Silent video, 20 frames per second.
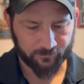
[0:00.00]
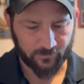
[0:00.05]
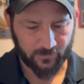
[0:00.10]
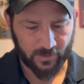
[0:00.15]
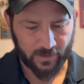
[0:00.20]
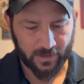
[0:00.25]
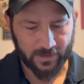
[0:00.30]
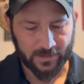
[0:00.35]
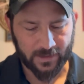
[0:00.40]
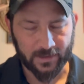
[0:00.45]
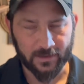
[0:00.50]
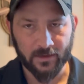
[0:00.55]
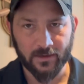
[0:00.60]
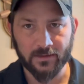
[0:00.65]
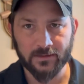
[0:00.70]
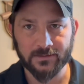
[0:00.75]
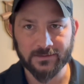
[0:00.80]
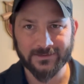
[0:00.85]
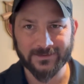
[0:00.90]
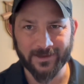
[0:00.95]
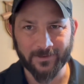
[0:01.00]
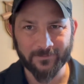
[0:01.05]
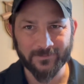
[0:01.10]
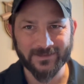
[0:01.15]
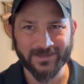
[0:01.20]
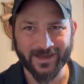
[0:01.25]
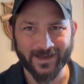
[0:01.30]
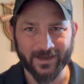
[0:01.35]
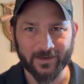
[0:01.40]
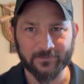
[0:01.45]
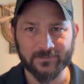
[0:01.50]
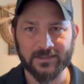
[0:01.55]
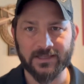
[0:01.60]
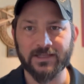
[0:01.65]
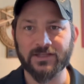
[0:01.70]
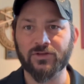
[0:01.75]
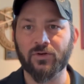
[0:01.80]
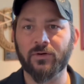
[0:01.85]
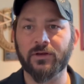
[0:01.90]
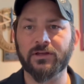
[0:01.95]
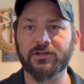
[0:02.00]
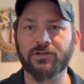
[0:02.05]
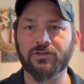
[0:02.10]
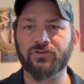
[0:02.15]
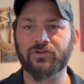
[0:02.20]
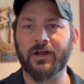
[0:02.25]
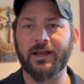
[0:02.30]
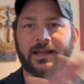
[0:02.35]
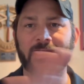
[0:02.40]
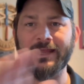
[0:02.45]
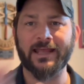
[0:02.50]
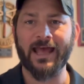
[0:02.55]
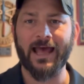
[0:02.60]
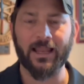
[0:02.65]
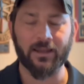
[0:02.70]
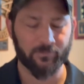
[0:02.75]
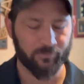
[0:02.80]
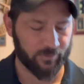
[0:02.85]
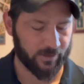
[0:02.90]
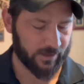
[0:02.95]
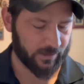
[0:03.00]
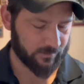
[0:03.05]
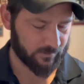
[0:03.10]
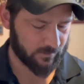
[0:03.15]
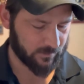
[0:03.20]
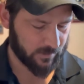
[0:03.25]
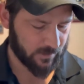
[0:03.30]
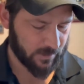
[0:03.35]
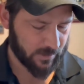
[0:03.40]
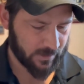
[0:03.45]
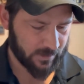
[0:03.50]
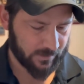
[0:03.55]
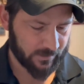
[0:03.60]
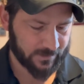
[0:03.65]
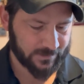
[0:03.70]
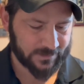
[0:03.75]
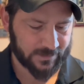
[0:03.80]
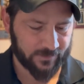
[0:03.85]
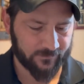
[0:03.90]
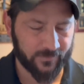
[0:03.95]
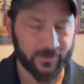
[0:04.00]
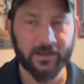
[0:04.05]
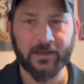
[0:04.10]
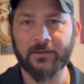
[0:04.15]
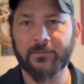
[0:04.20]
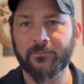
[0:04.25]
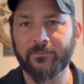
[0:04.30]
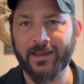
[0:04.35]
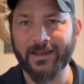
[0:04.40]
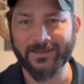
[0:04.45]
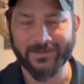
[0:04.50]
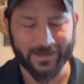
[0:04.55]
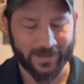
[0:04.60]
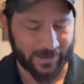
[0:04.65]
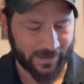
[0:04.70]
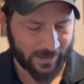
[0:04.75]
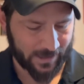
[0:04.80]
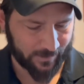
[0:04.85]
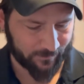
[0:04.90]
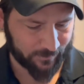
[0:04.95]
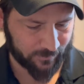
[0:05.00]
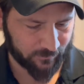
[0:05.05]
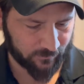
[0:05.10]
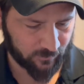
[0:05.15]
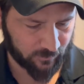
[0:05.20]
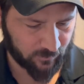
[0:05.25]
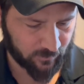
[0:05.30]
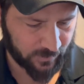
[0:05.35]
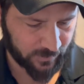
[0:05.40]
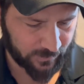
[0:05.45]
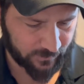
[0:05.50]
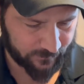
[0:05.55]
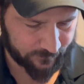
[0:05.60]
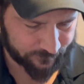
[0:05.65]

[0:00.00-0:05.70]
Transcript: And then sometimes it's going to try to calibrate. Let's see if I can make that happen real quick.